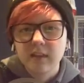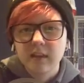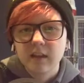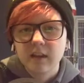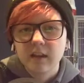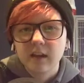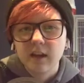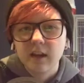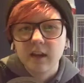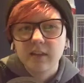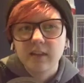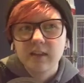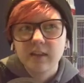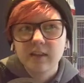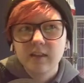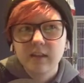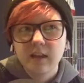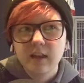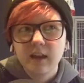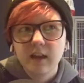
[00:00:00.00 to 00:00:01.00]

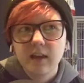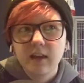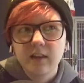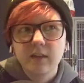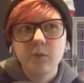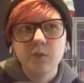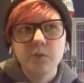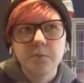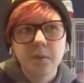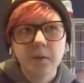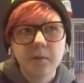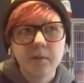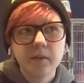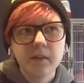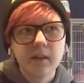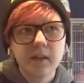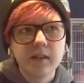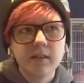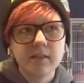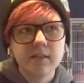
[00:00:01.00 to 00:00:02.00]
it was probably
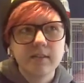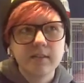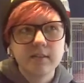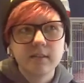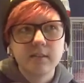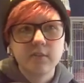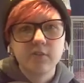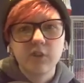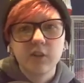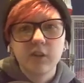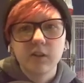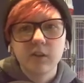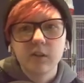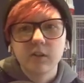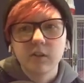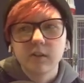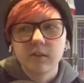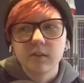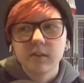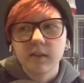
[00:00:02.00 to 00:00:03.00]
like a Disney
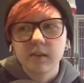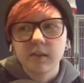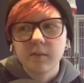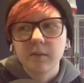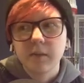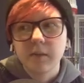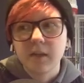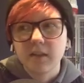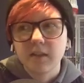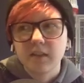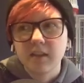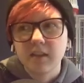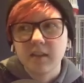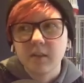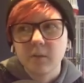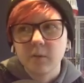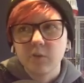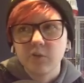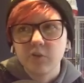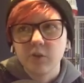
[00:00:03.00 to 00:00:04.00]
Channel thing, but I think
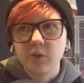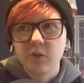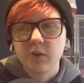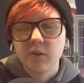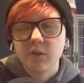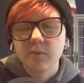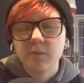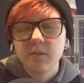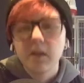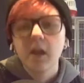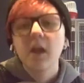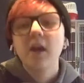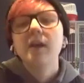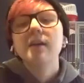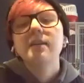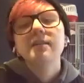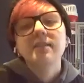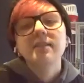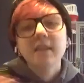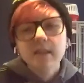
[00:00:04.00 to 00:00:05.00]
it was shown in some
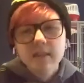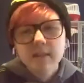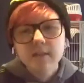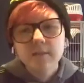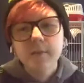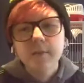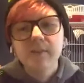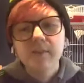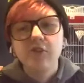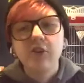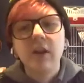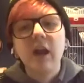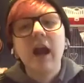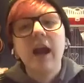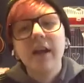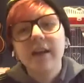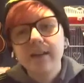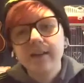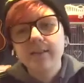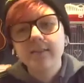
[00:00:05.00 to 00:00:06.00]
Second Dimension,
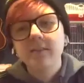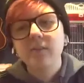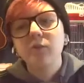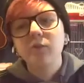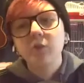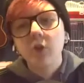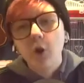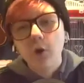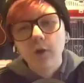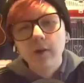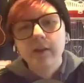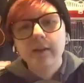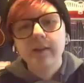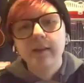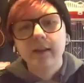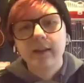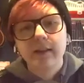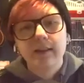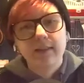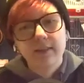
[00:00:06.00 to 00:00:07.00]
I could see you going to
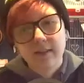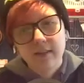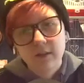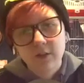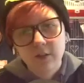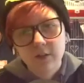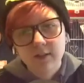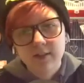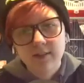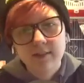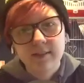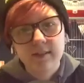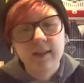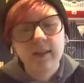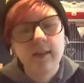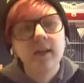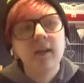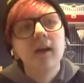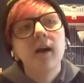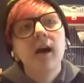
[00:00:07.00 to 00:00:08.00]
like a theater to
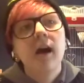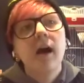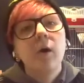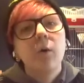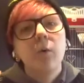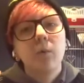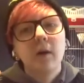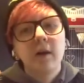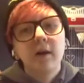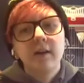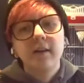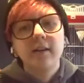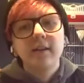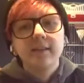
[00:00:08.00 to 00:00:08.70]
see, whereas